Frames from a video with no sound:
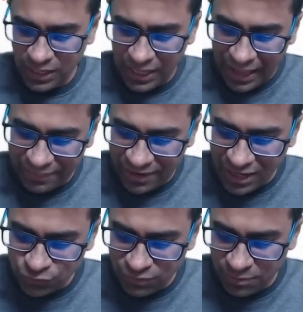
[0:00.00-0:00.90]
And the next
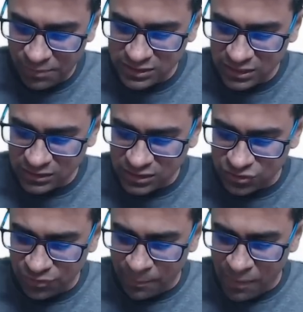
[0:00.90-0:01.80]
45 minutes, just
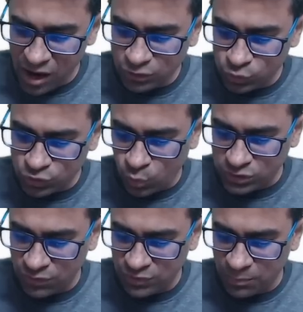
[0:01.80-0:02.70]
remark those questions
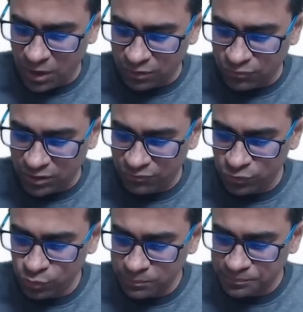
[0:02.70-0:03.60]
which are marked for
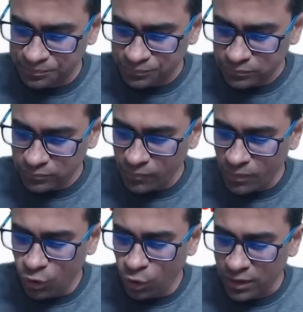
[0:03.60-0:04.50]
review
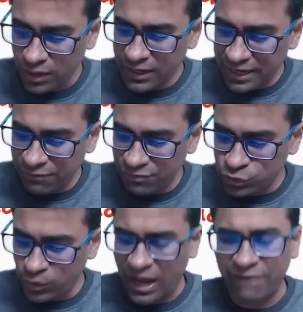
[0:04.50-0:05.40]
or in which you
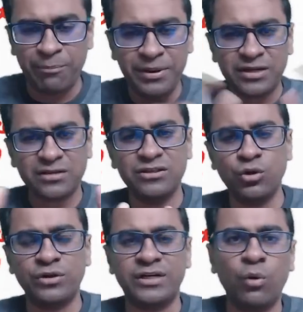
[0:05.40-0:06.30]
have a bit, you know,
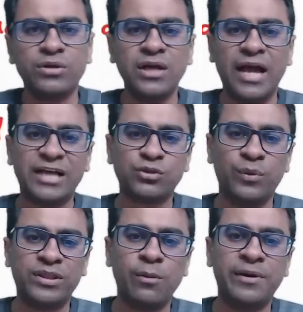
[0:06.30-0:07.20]
doubt as to whether
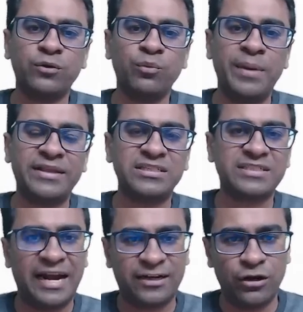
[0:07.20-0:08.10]
you're able to make this
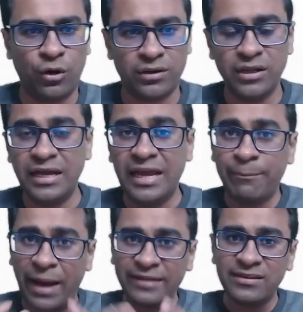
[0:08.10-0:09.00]
correct or not.
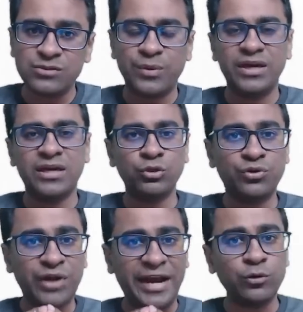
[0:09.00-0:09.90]
By this way, you
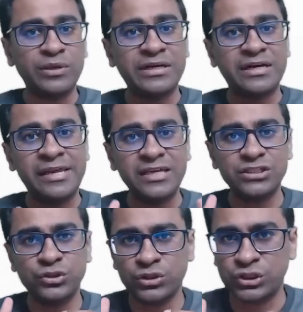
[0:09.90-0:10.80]
try to increase
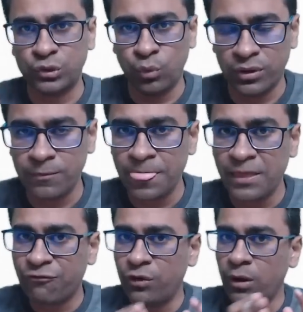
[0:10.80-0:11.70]
your score
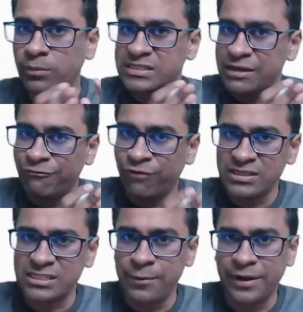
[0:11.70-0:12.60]
from, say,
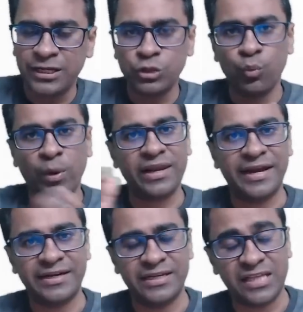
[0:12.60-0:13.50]
170 to
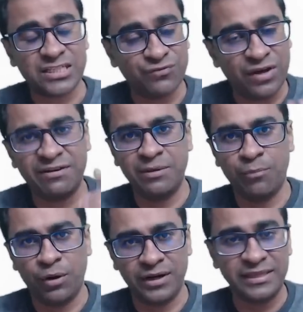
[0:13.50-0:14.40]
190. That's very, very
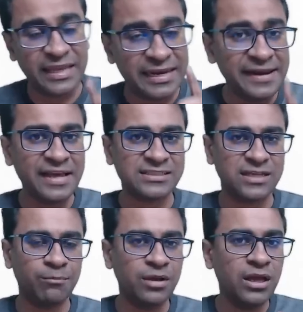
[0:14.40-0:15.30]
important. In the NEET
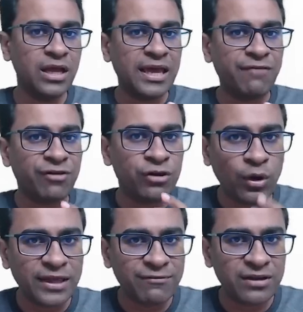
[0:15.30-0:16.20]
exam, if you're not
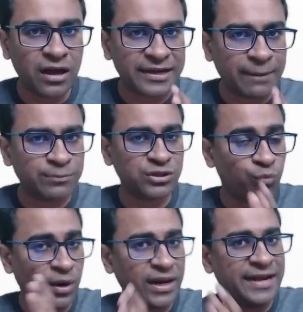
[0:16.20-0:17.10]
giving attempts to
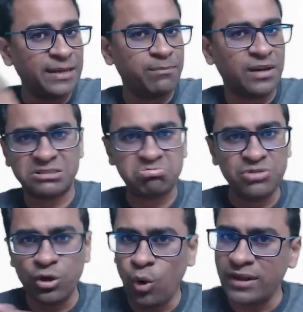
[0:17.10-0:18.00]
190 plus, you're
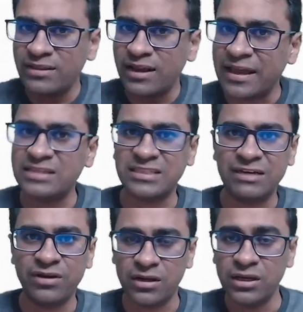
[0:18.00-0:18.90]
not in the race
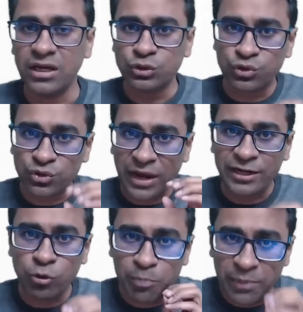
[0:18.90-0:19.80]
even. So try to
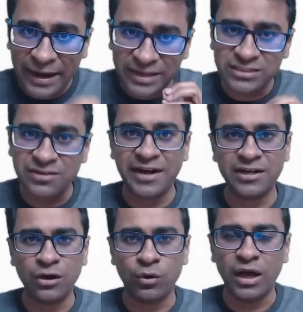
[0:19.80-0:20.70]
practice it right
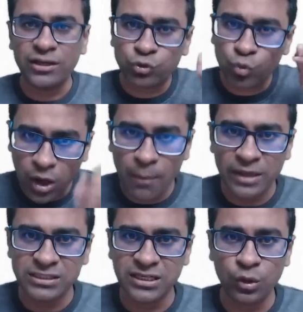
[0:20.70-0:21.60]
now. Arre, tukka
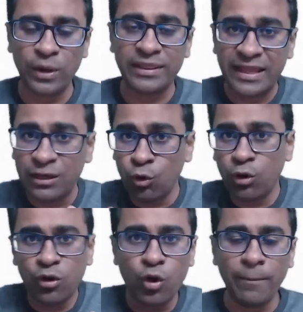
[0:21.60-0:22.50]
baji karo and then look,
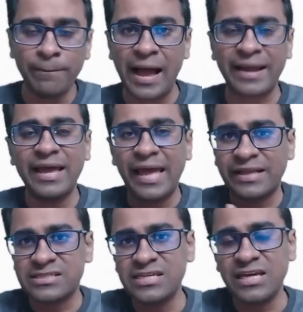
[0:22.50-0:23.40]
come back and
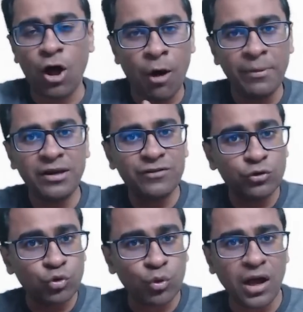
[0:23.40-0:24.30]
see how many of their
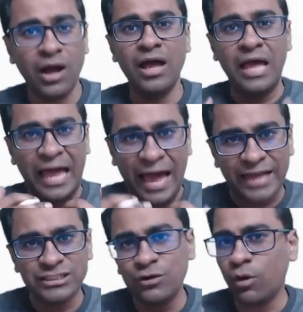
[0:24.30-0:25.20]
tukka
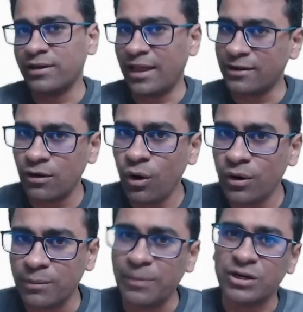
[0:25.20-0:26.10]
actually got correct or not.
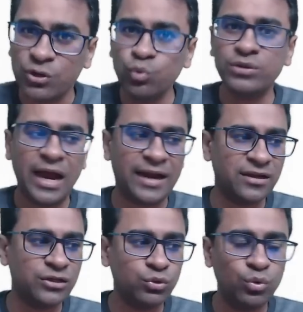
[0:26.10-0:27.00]
But do that.
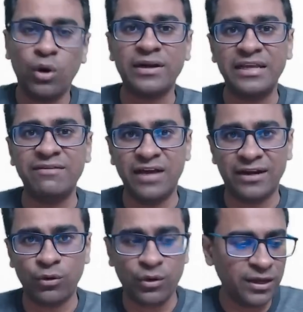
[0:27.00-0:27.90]
Do not leave that.
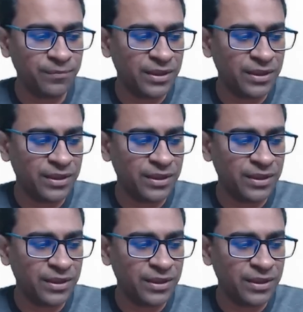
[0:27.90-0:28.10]
Okay.